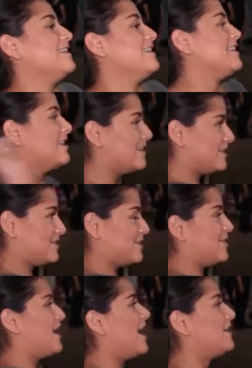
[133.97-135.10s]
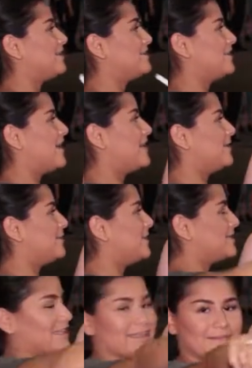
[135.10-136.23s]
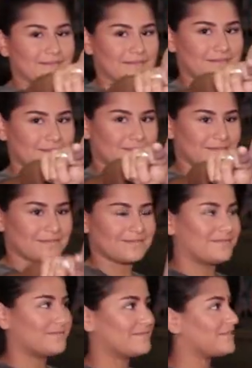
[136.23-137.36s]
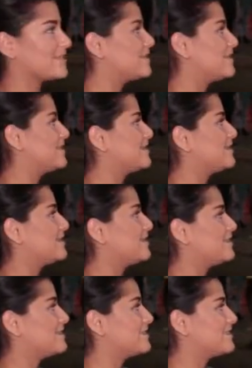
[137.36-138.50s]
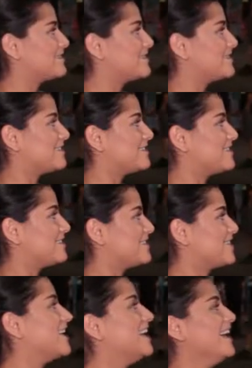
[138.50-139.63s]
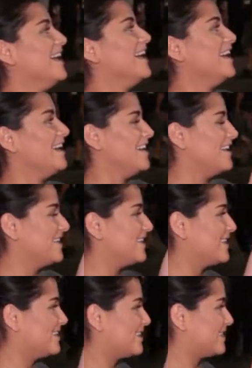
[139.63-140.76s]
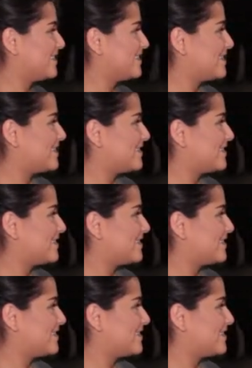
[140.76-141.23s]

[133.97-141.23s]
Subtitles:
The person shown says nothing.